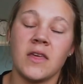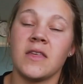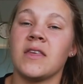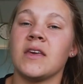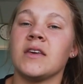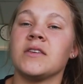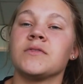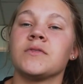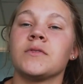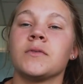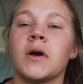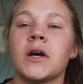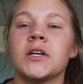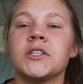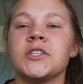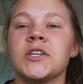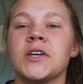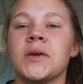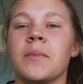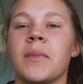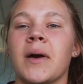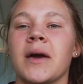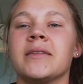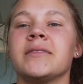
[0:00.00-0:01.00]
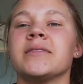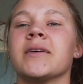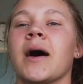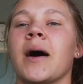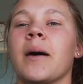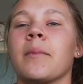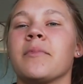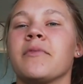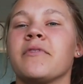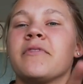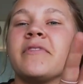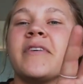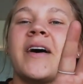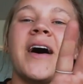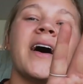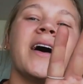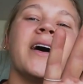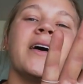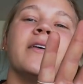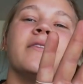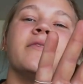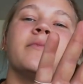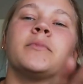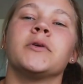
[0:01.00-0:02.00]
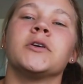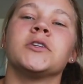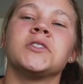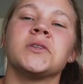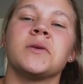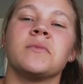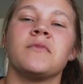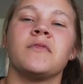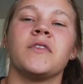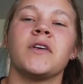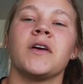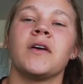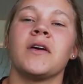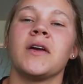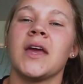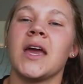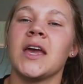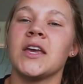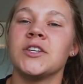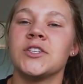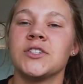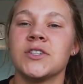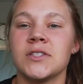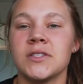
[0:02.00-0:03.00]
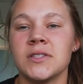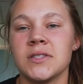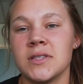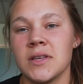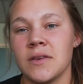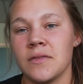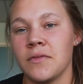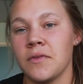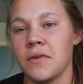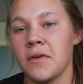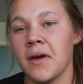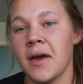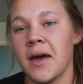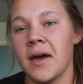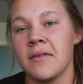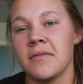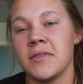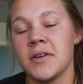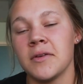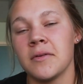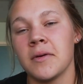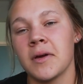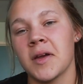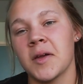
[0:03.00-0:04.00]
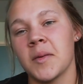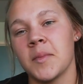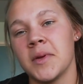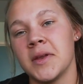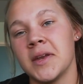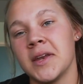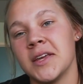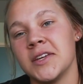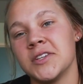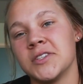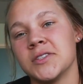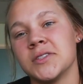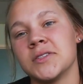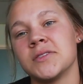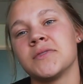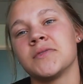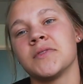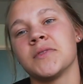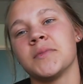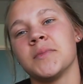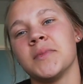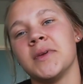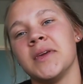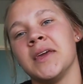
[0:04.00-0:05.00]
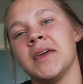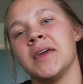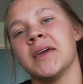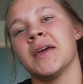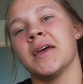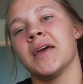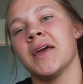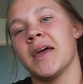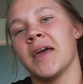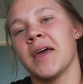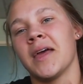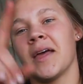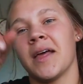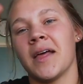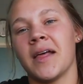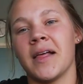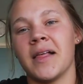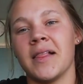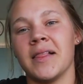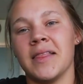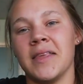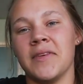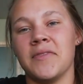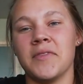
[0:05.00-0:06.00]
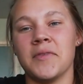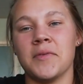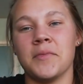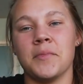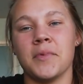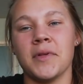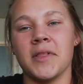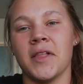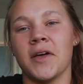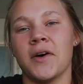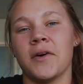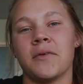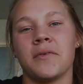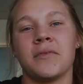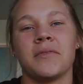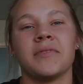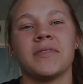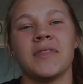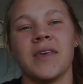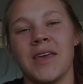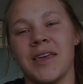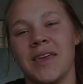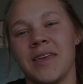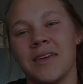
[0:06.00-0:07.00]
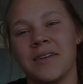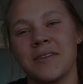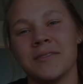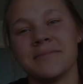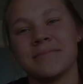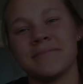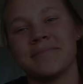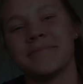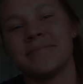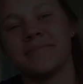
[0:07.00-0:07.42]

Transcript: Thanks for watching my top five push-up variations. If you have any recommendations for me, leave them below. Thank you.